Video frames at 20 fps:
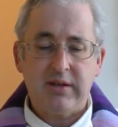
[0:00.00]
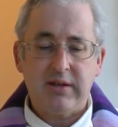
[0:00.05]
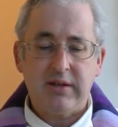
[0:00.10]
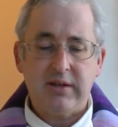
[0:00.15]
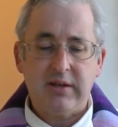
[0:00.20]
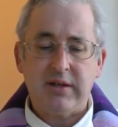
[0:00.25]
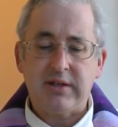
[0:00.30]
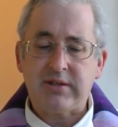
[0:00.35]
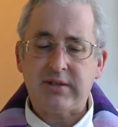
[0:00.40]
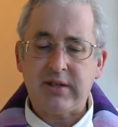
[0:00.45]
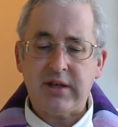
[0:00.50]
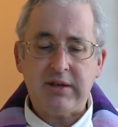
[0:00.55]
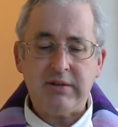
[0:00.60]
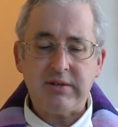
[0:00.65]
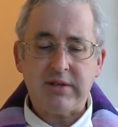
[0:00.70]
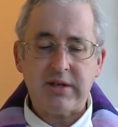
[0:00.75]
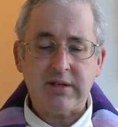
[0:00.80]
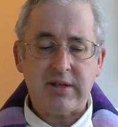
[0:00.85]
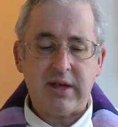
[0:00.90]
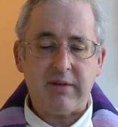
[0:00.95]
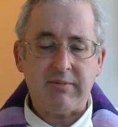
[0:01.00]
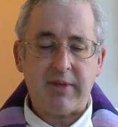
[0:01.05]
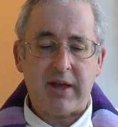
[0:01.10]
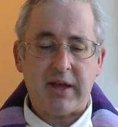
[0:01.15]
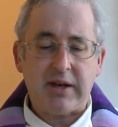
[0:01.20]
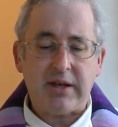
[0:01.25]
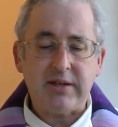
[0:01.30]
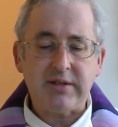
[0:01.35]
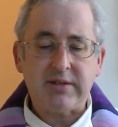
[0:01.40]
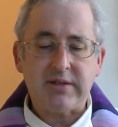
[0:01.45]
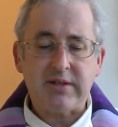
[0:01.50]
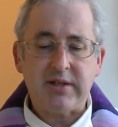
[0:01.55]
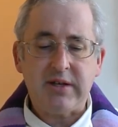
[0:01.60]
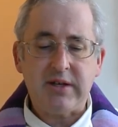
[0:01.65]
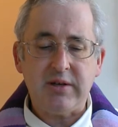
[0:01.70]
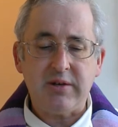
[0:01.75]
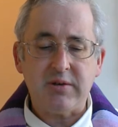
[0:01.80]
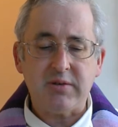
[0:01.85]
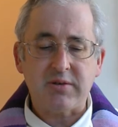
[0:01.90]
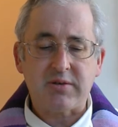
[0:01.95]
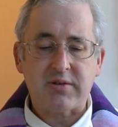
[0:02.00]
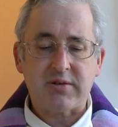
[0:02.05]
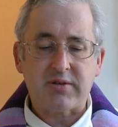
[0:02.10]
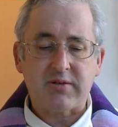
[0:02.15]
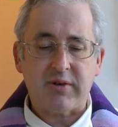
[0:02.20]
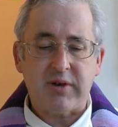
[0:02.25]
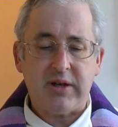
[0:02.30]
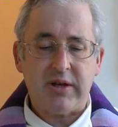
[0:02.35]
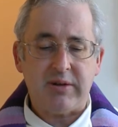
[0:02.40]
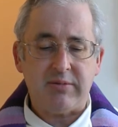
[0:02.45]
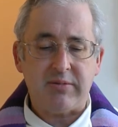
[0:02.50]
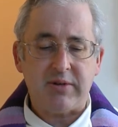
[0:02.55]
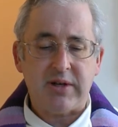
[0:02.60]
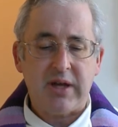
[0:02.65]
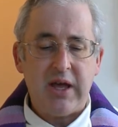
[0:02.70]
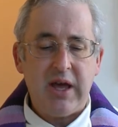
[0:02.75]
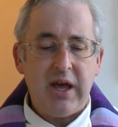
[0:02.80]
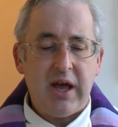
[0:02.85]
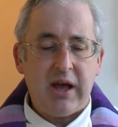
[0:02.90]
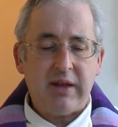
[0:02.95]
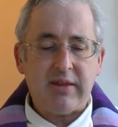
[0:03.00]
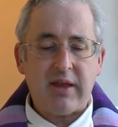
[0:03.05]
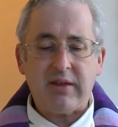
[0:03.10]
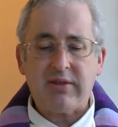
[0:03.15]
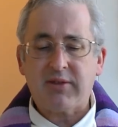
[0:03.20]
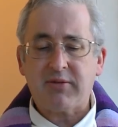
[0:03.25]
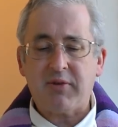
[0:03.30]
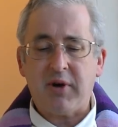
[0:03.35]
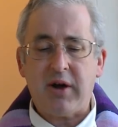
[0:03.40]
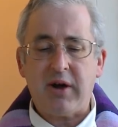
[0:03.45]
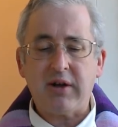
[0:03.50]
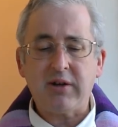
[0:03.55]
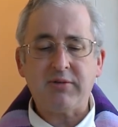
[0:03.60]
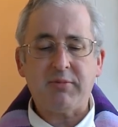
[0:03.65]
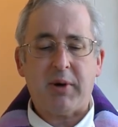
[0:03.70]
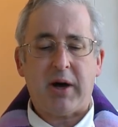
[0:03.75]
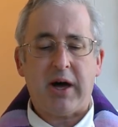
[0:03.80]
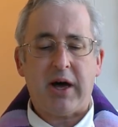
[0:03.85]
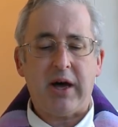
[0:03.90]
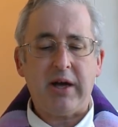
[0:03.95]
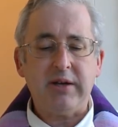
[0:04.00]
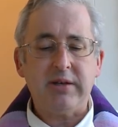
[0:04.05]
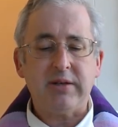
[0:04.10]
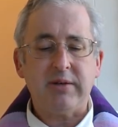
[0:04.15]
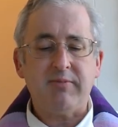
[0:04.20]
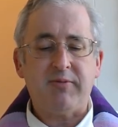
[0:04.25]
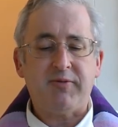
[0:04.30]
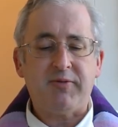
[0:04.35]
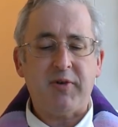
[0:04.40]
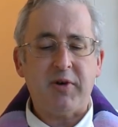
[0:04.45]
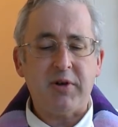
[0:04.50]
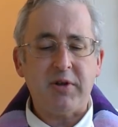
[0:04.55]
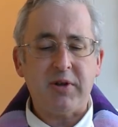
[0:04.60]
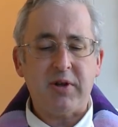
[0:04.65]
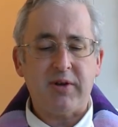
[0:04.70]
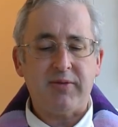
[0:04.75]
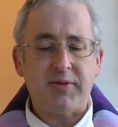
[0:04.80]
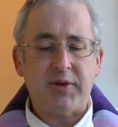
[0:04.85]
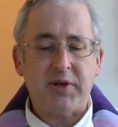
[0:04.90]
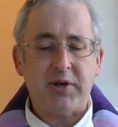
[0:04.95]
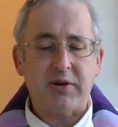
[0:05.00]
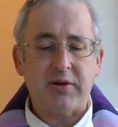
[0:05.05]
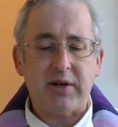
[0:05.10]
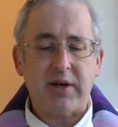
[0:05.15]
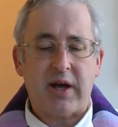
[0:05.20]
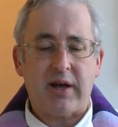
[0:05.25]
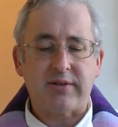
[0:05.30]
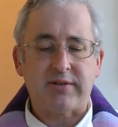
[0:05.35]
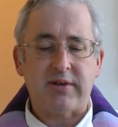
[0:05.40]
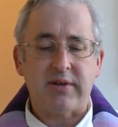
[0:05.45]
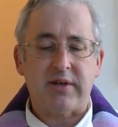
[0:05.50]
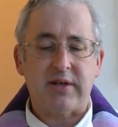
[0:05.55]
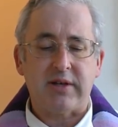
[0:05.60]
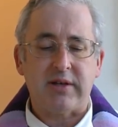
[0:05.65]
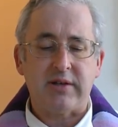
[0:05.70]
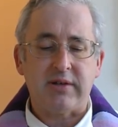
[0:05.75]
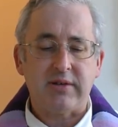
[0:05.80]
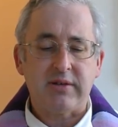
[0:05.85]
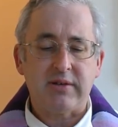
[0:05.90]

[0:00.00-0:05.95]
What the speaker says: It seemed to them that his tears streamed, and they thronged behind him full of curiosity.